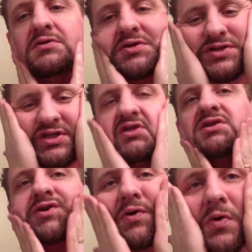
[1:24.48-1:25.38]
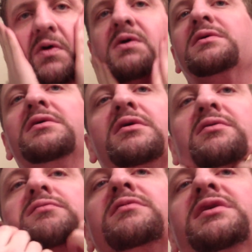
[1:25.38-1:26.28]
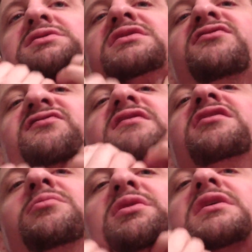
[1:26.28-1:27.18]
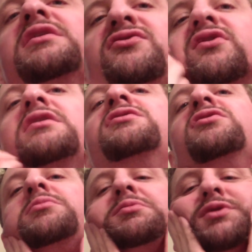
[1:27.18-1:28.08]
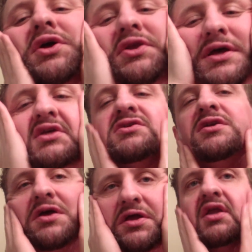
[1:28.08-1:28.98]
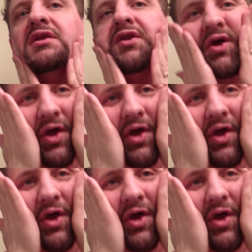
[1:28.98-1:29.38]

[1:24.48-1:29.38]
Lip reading: So, I'm using a feather blade. I tried a derby blade yesterday and